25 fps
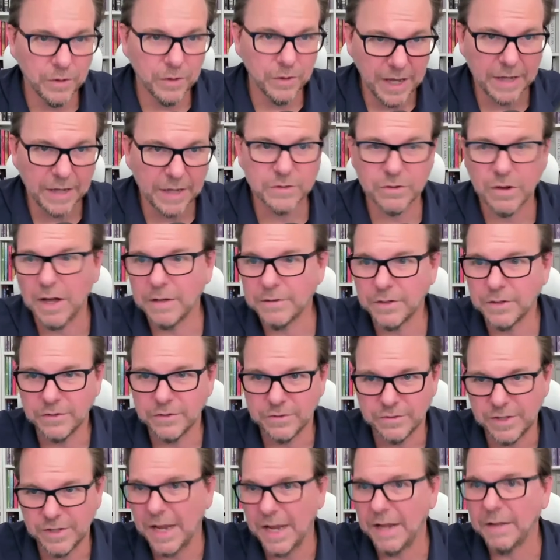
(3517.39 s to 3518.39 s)
Okay, so I'll
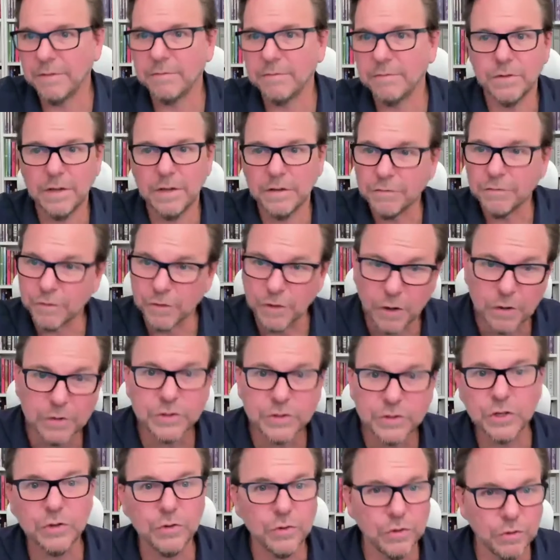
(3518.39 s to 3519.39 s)
just say, for those
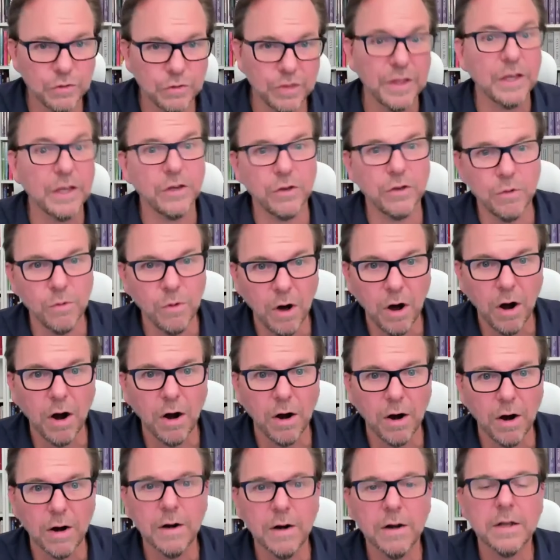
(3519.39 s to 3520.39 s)
of you who think you
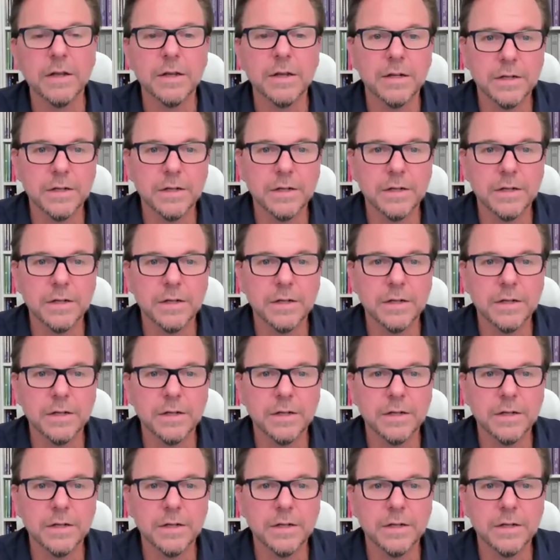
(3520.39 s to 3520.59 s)
are,